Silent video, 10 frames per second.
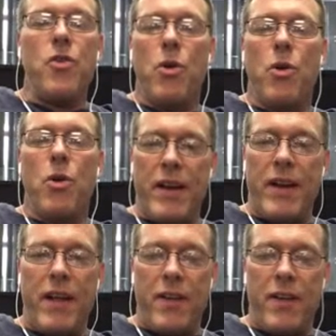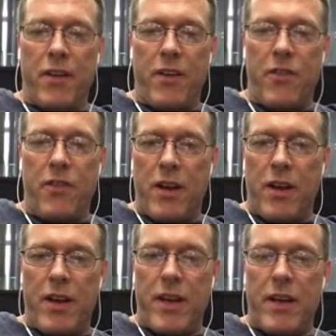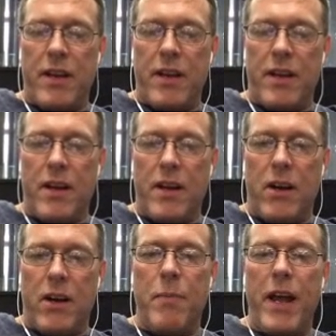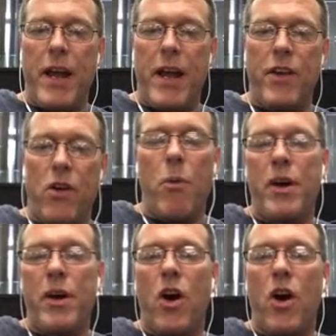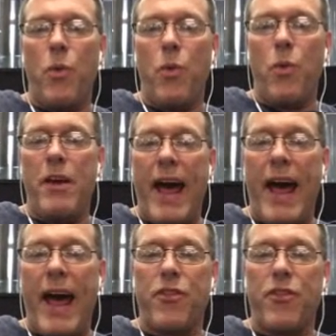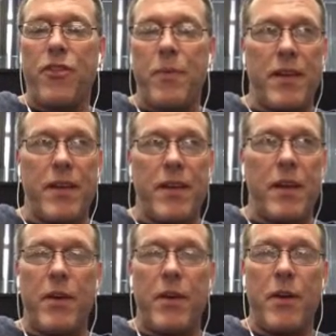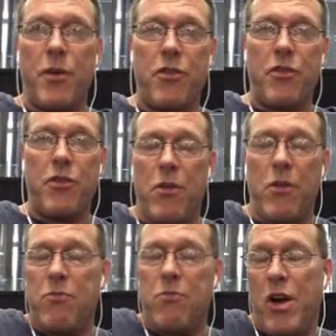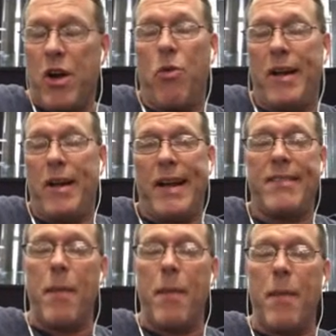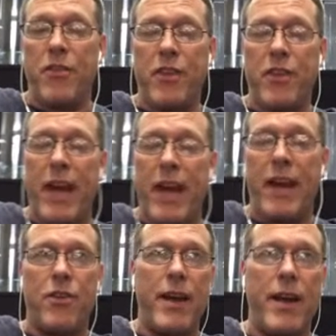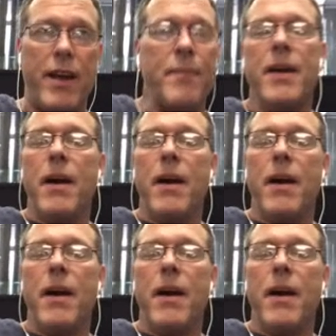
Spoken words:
to rule out anything significant or major, or what we call red flags, something that could be serious. Like an example is cancer, right?